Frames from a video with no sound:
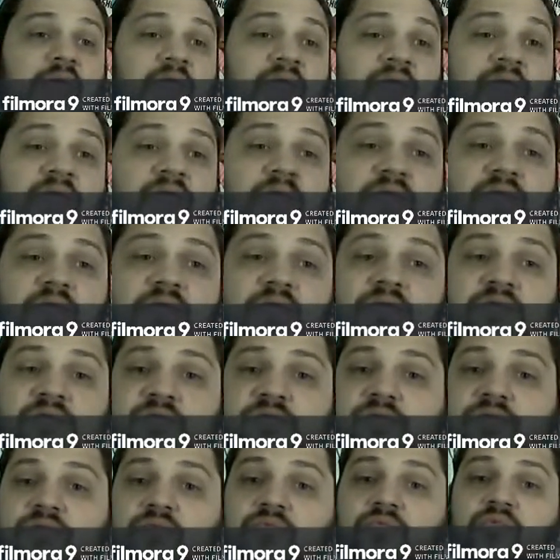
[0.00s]

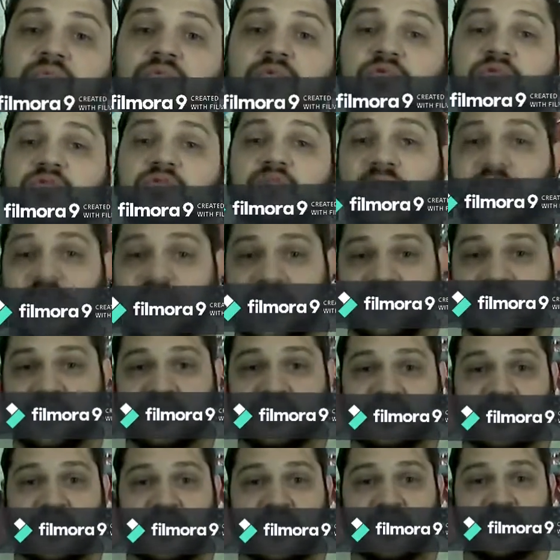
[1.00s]
is taking the
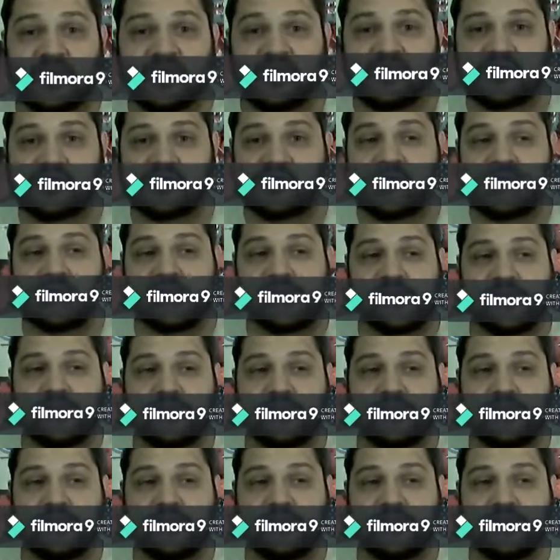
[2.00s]
test.